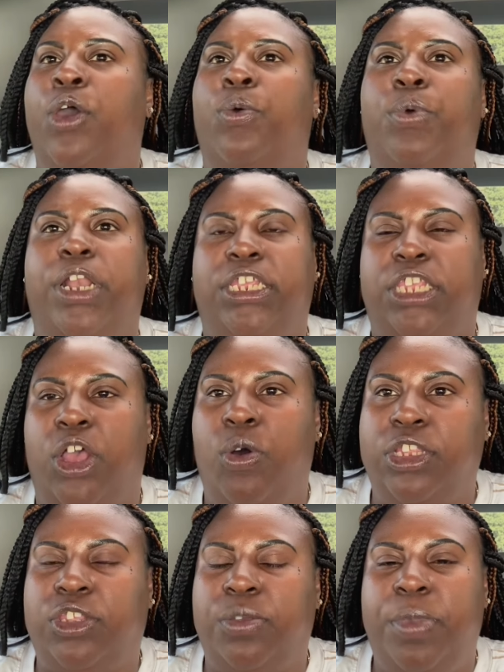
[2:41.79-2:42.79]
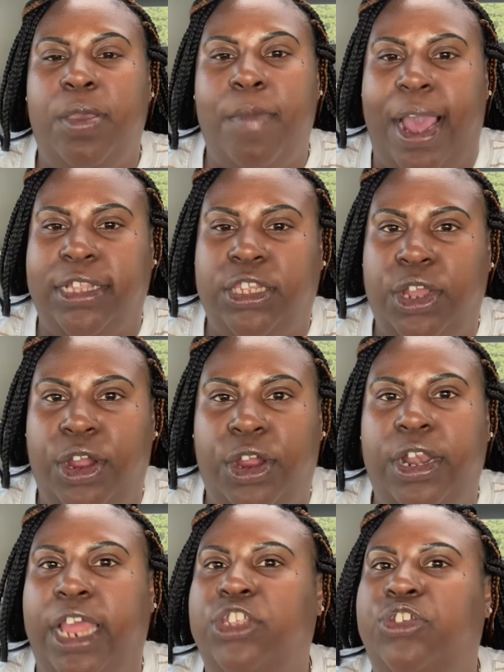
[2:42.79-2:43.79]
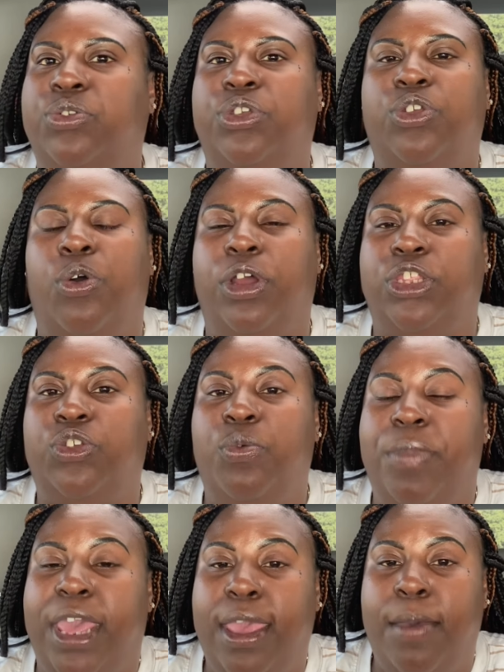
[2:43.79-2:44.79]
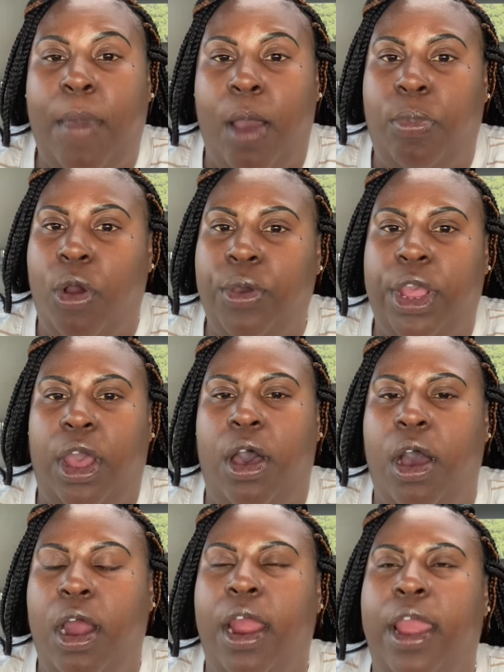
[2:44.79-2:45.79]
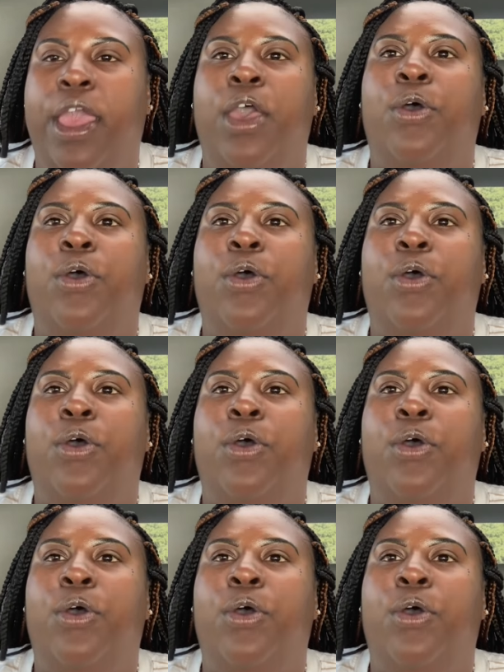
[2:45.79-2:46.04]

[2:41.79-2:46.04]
When is it going to be my turn that you is going to mend my broken heart?